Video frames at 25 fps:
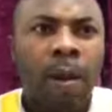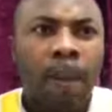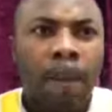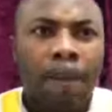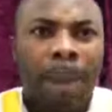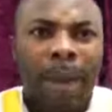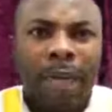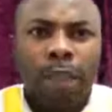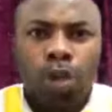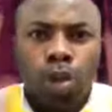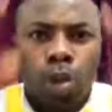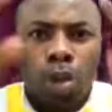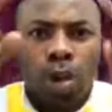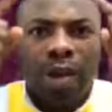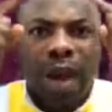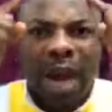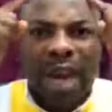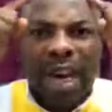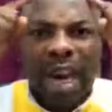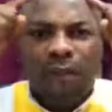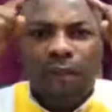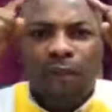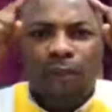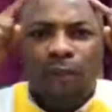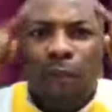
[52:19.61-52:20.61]
but you
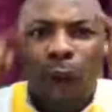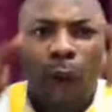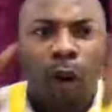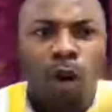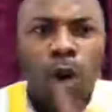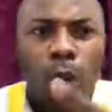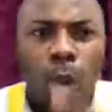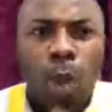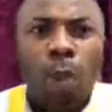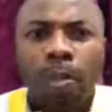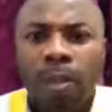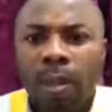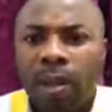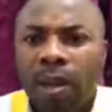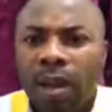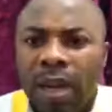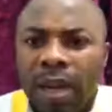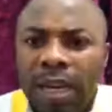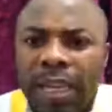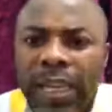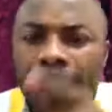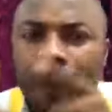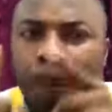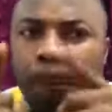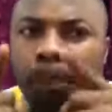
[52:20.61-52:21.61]
rather follow
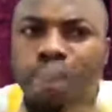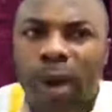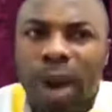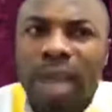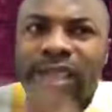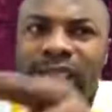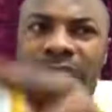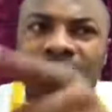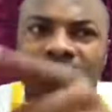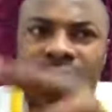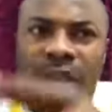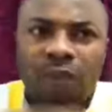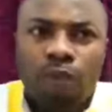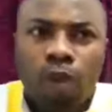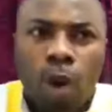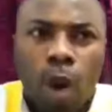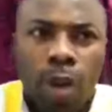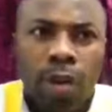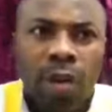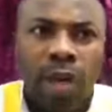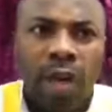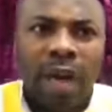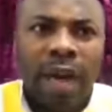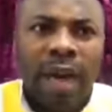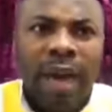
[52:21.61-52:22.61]
the presence of
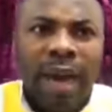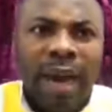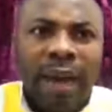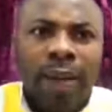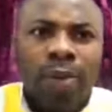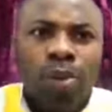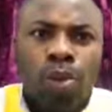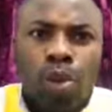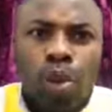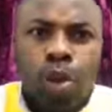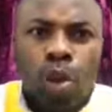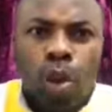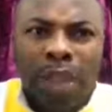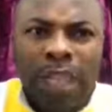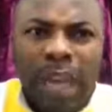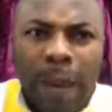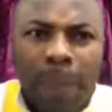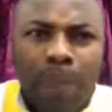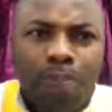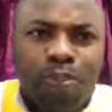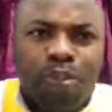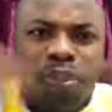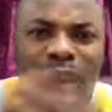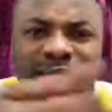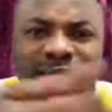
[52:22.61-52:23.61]
God. And through
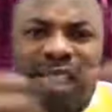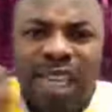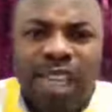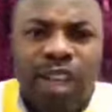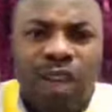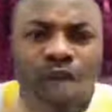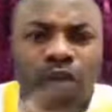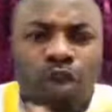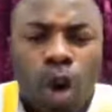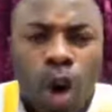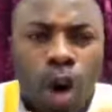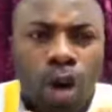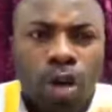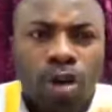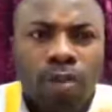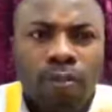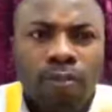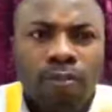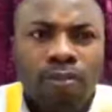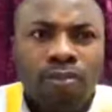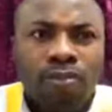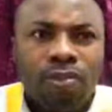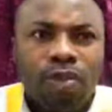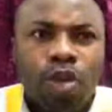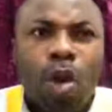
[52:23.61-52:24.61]
the presence of God,
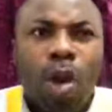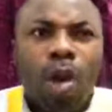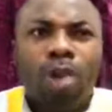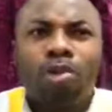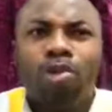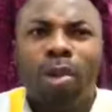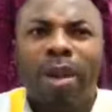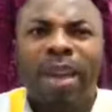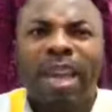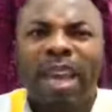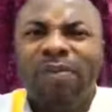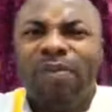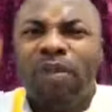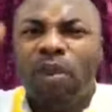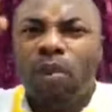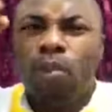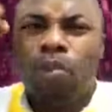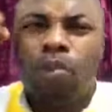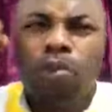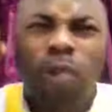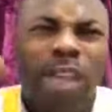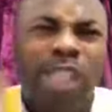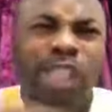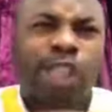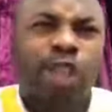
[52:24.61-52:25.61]
God will give you
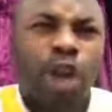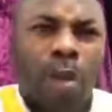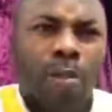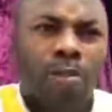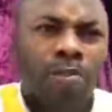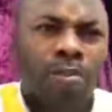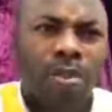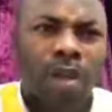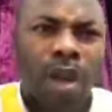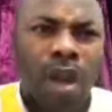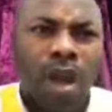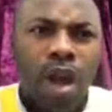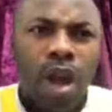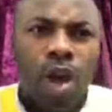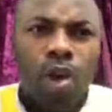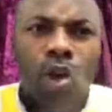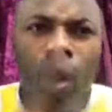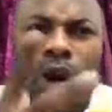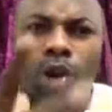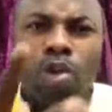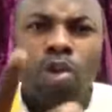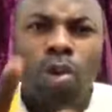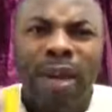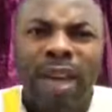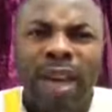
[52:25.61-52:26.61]
wisdom.
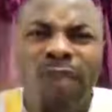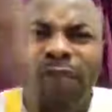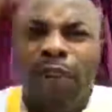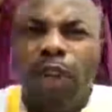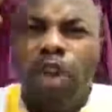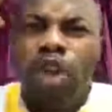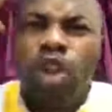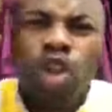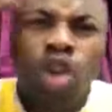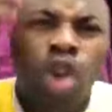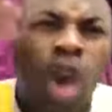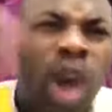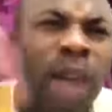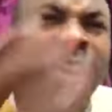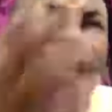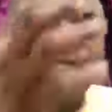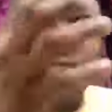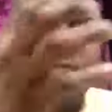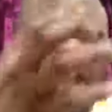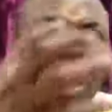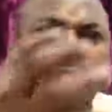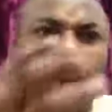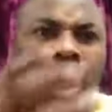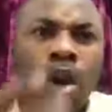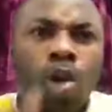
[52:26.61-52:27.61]
God will give you
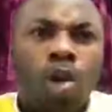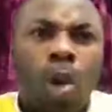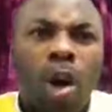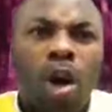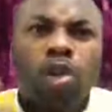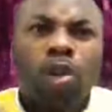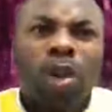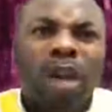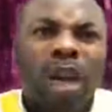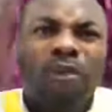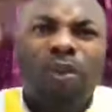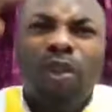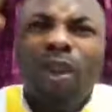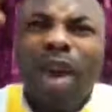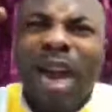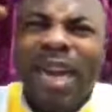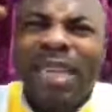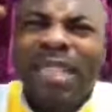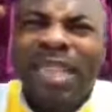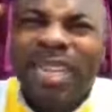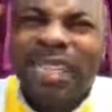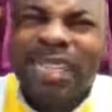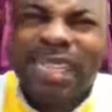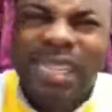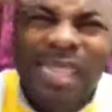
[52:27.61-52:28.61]
knowledge. God will give you
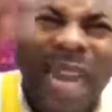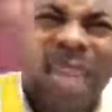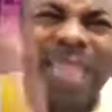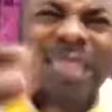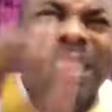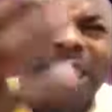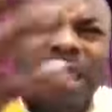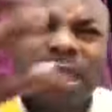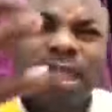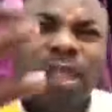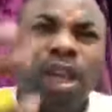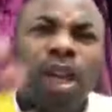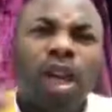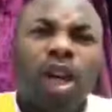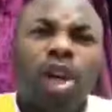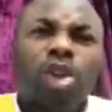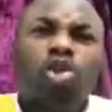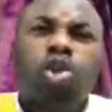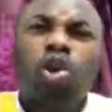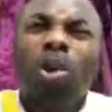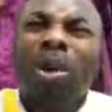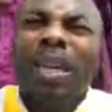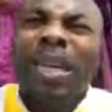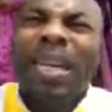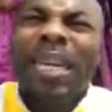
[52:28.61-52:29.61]
understanding
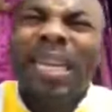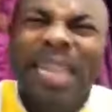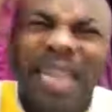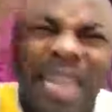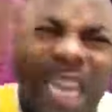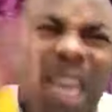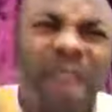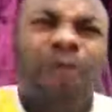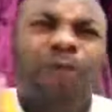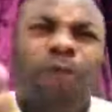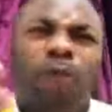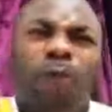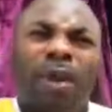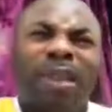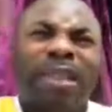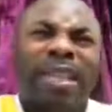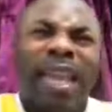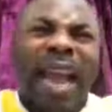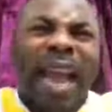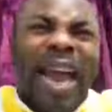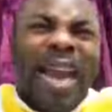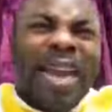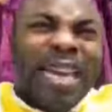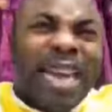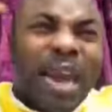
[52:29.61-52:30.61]
to live
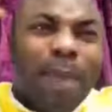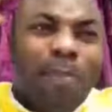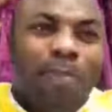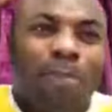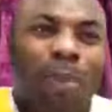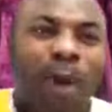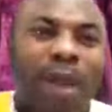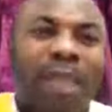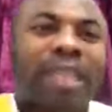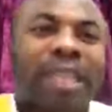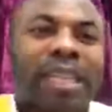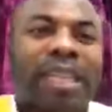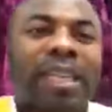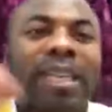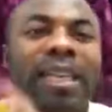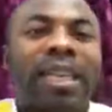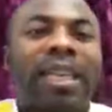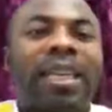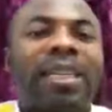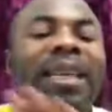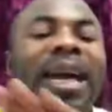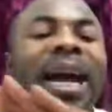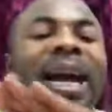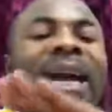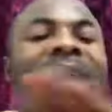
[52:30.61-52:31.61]
with anybody
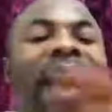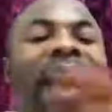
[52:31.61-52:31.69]
that